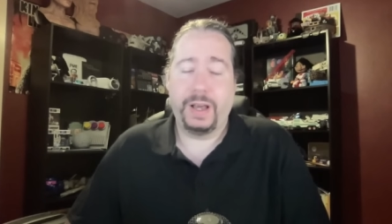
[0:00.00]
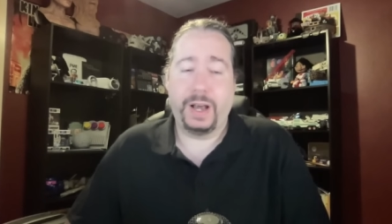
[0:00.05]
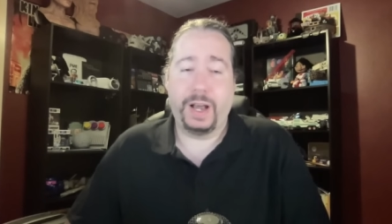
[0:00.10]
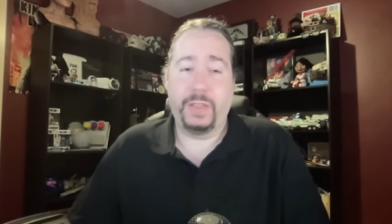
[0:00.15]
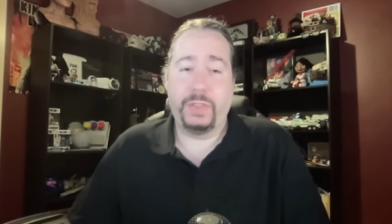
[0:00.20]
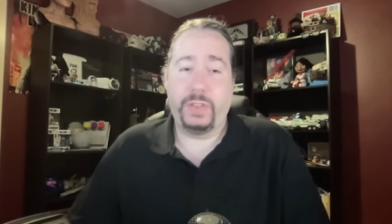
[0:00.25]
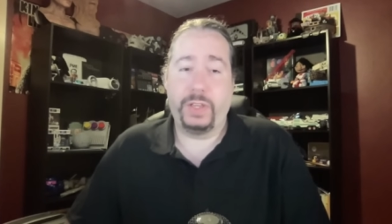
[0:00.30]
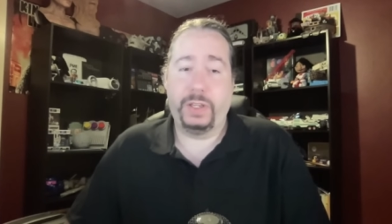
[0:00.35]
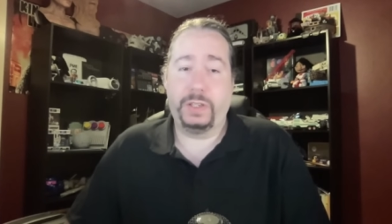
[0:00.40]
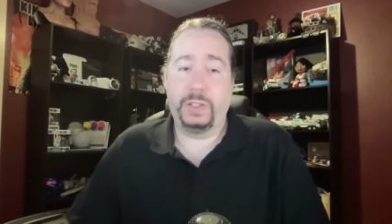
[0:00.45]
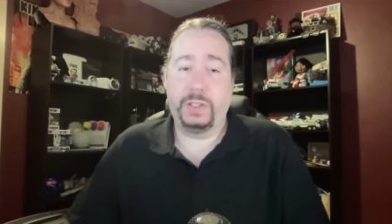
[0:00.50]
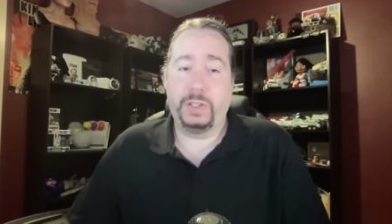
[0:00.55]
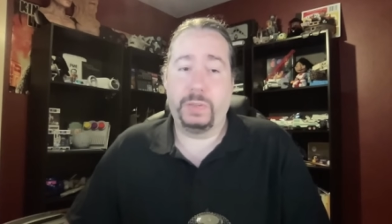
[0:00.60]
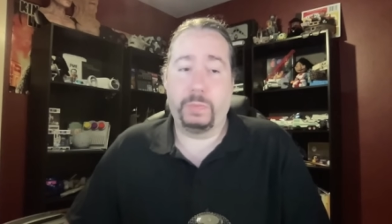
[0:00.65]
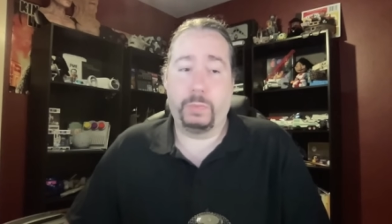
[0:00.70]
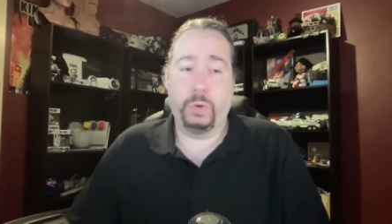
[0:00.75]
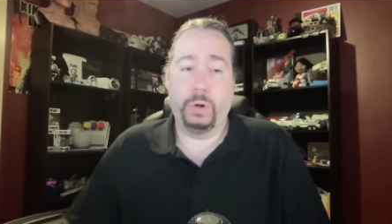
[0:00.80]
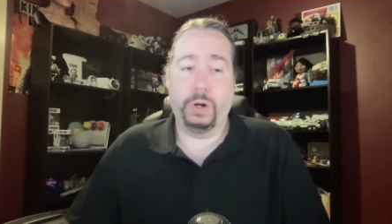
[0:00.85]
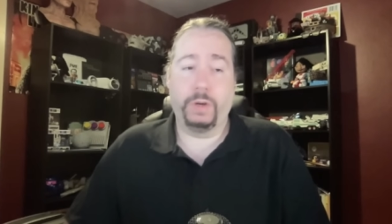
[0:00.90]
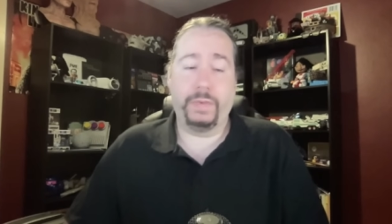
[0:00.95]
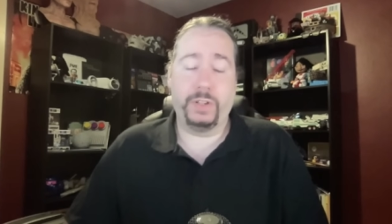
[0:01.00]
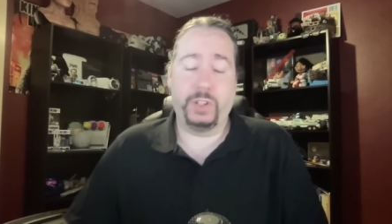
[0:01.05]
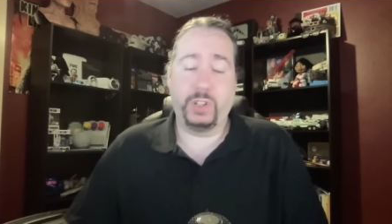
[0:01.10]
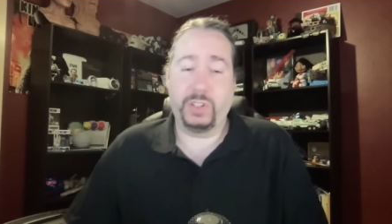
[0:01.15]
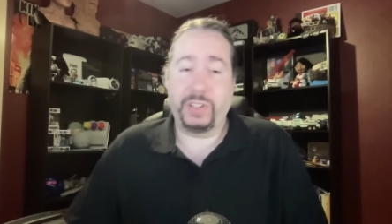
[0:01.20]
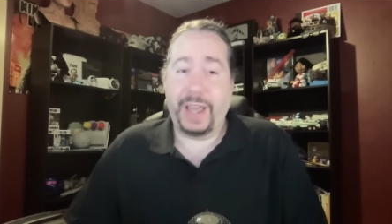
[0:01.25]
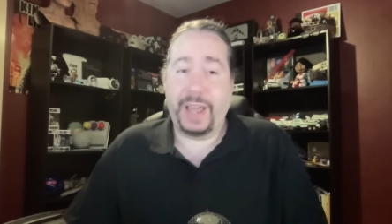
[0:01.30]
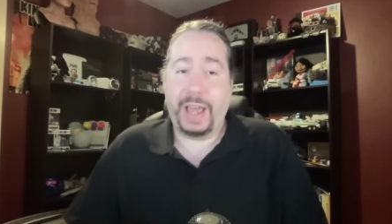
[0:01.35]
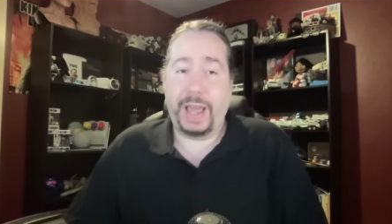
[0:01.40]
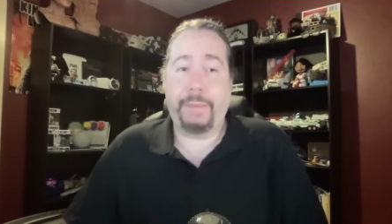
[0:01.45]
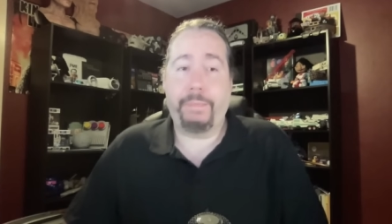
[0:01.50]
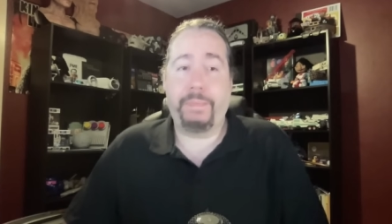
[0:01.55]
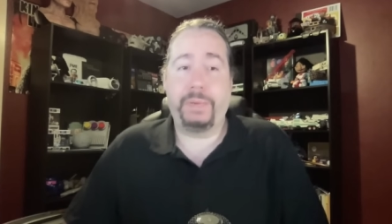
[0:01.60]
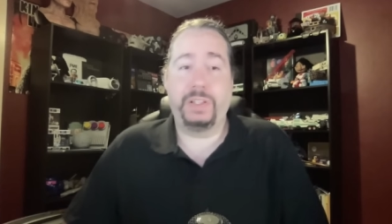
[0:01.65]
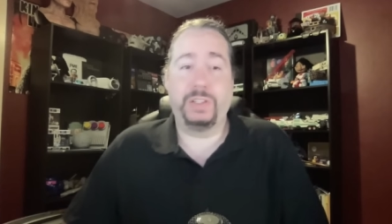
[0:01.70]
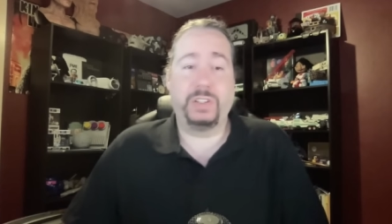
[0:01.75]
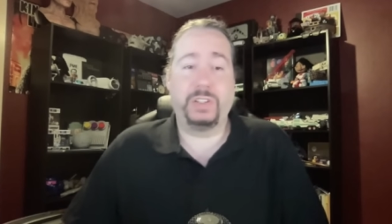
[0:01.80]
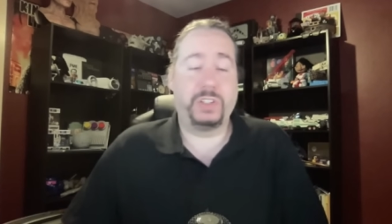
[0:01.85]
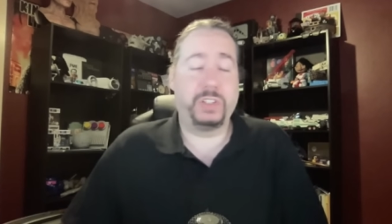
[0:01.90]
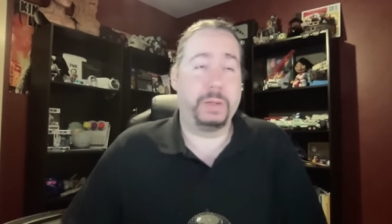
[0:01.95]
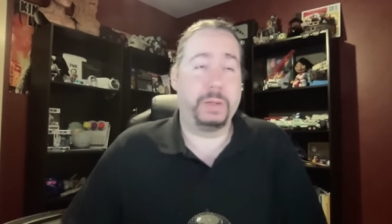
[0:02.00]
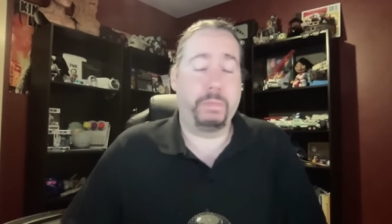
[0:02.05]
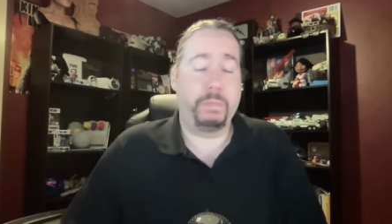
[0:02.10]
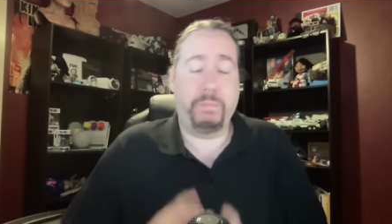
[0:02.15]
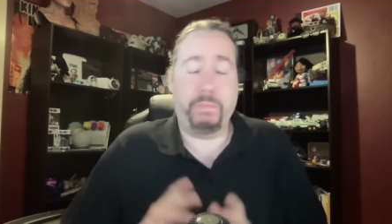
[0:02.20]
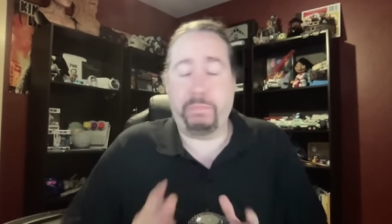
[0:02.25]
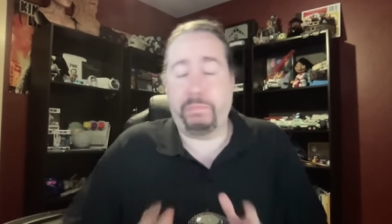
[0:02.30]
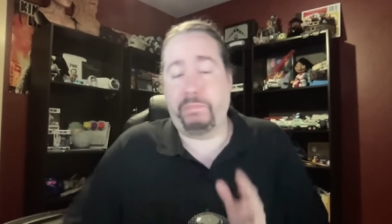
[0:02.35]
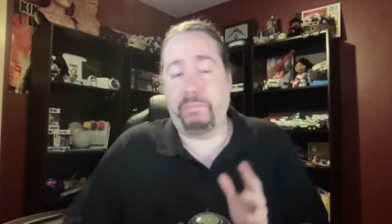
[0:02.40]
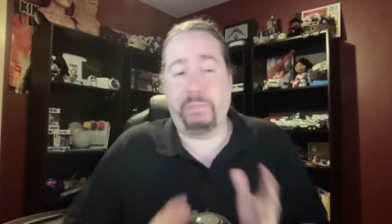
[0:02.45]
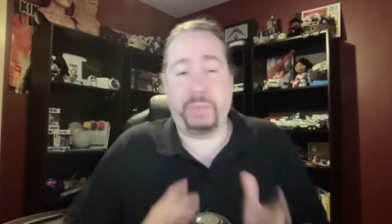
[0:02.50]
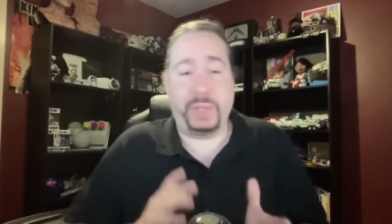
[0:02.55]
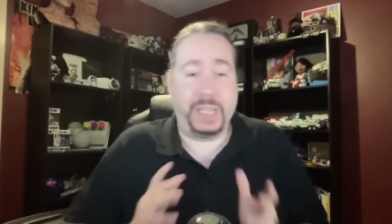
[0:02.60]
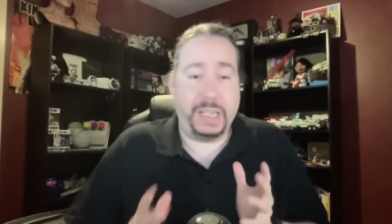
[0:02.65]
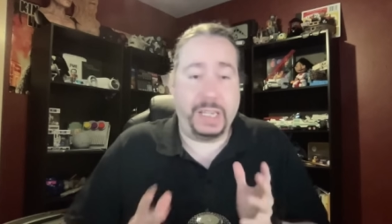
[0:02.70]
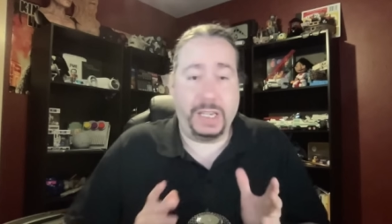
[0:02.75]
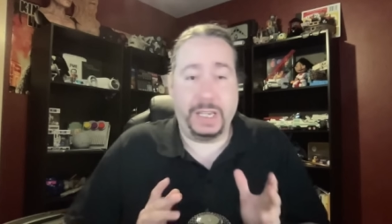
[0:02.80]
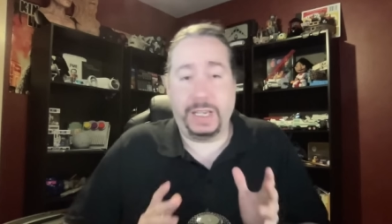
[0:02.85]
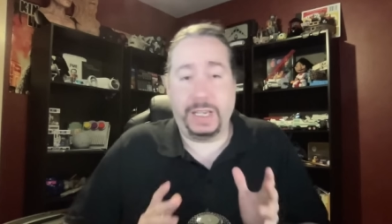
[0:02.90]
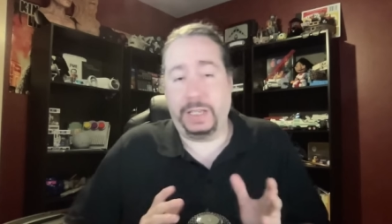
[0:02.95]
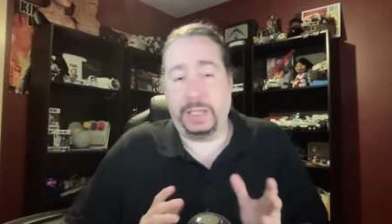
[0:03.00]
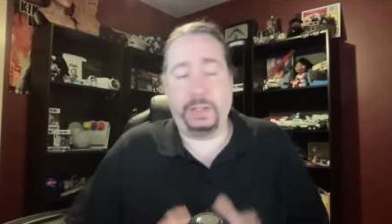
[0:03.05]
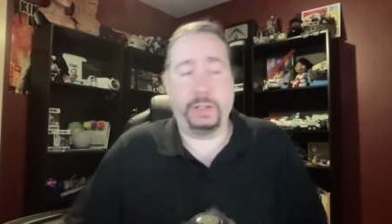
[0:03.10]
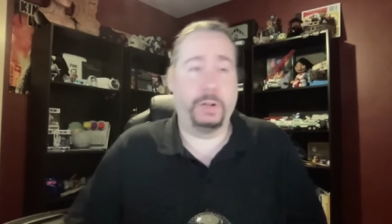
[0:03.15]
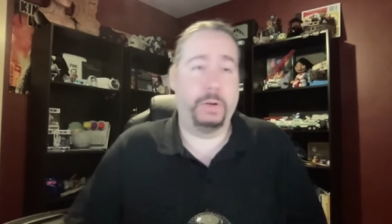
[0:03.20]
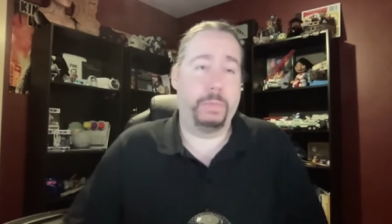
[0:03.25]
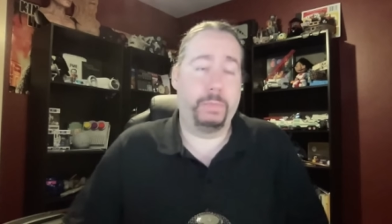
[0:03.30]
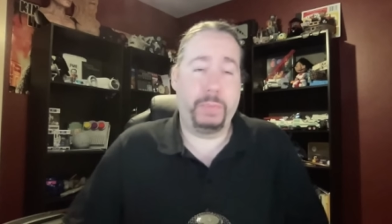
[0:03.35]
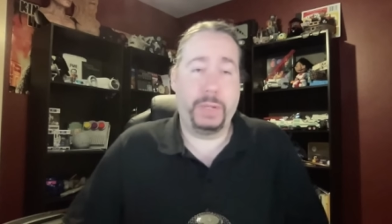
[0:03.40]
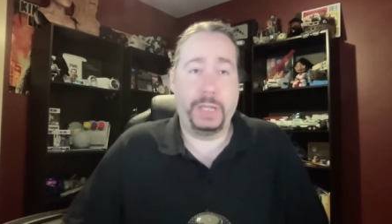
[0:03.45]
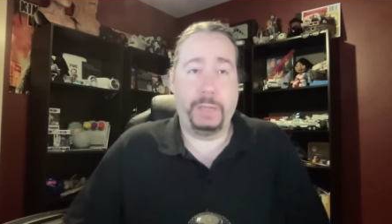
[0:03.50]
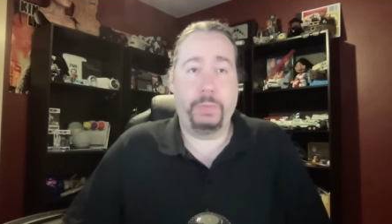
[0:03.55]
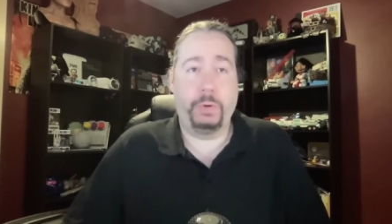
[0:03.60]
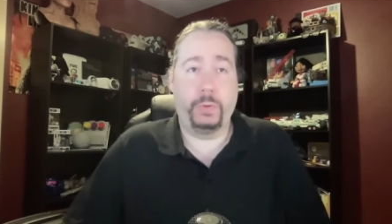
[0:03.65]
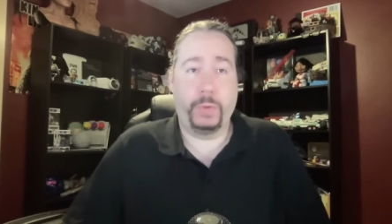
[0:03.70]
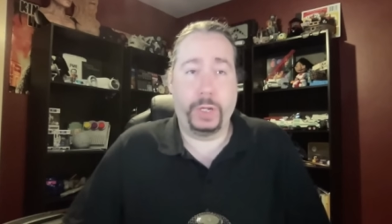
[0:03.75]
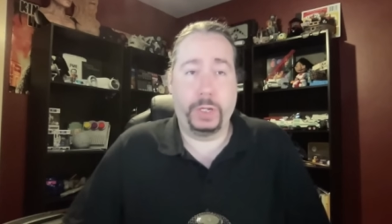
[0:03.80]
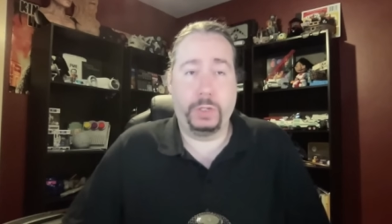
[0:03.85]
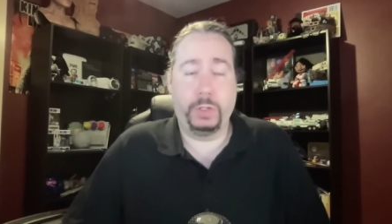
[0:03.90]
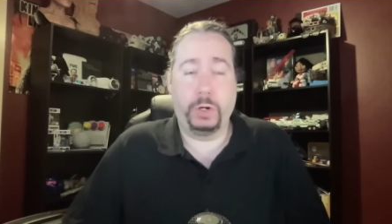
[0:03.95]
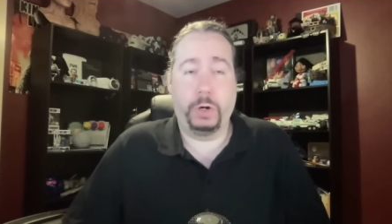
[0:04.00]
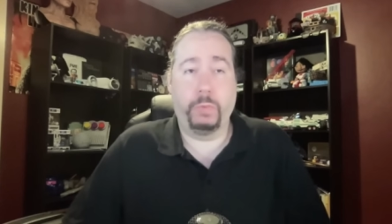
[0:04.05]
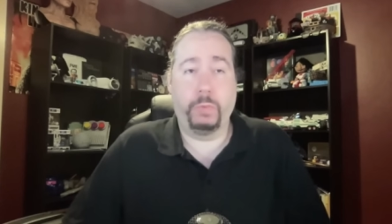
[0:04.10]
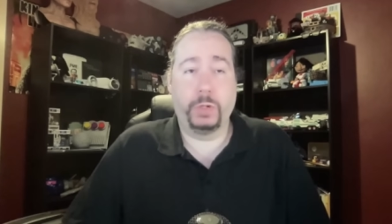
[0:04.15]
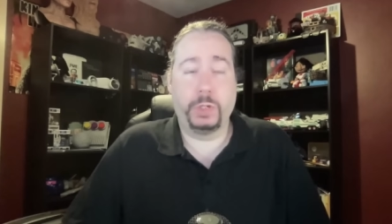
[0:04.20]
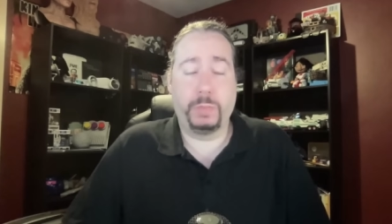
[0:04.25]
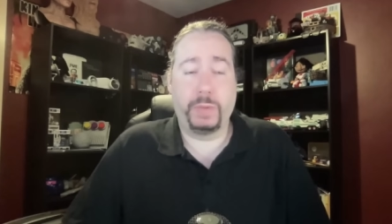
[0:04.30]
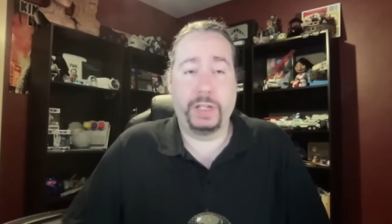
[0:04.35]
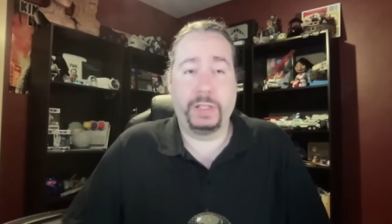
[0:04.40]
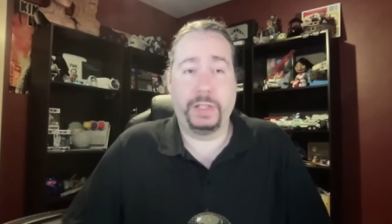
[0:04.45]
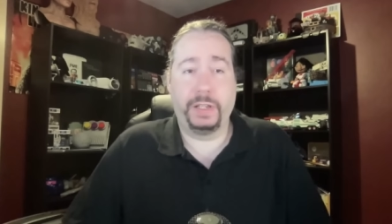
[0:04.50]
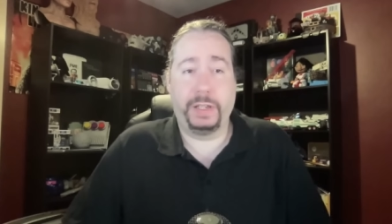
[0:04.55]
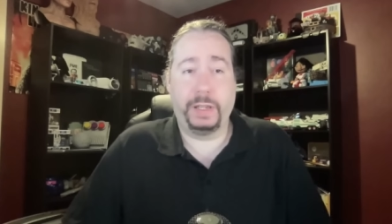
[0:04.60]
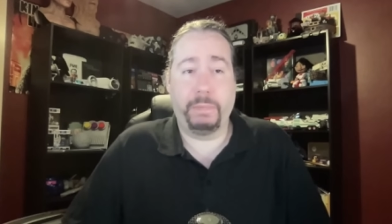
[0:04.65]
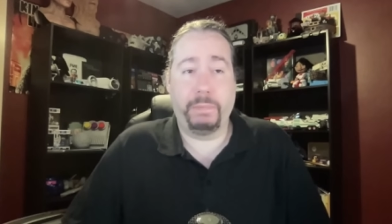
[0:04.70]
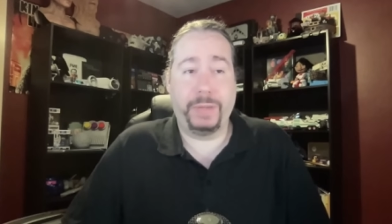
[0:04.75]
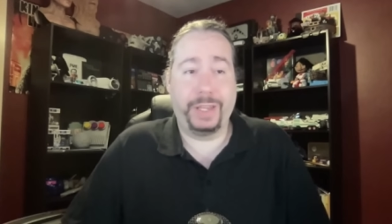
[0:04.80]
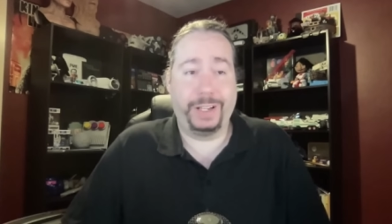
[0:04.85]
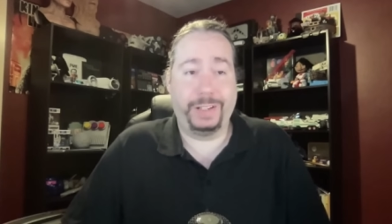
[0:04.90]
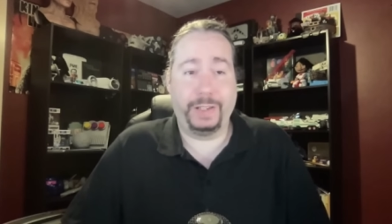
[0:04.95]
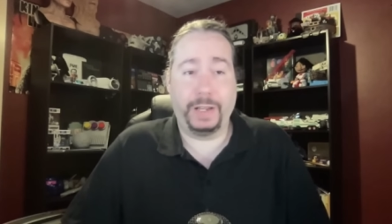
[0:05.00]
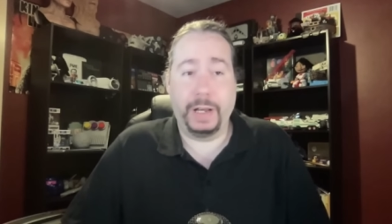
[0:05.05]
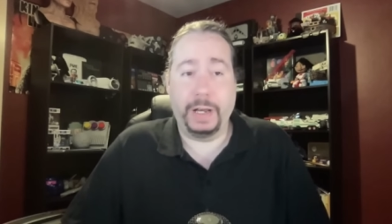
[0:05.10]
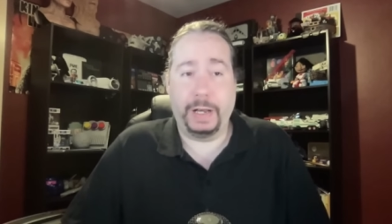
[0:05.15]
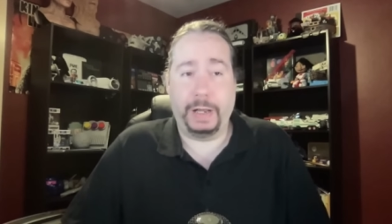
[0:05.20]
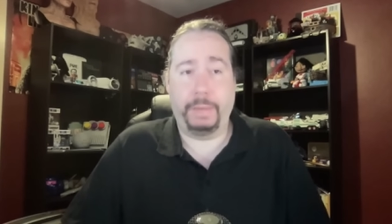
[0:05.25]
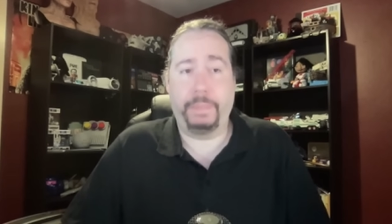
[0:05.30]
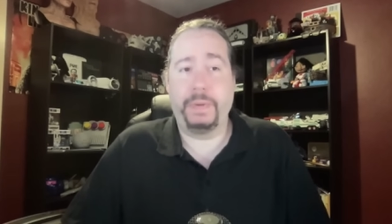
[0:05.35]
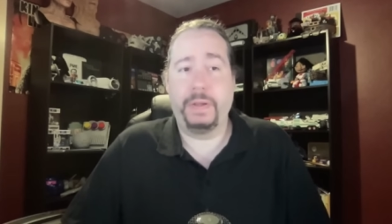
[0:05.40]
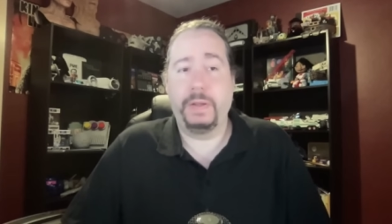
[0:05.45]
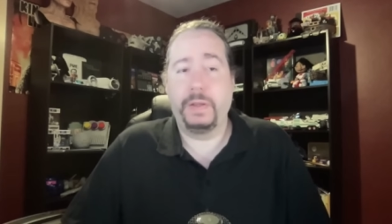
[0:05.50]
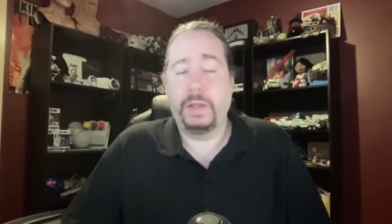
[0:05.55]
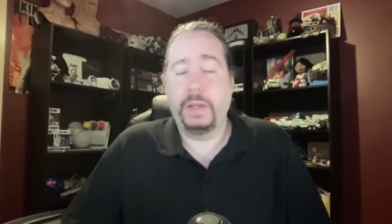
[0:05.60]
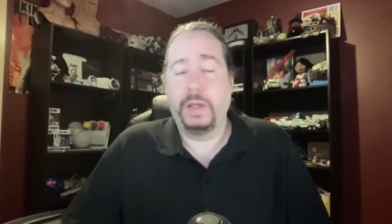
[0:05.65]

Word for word: I think it's more of it just happens to be, you know, people they don't respect, they get picked up.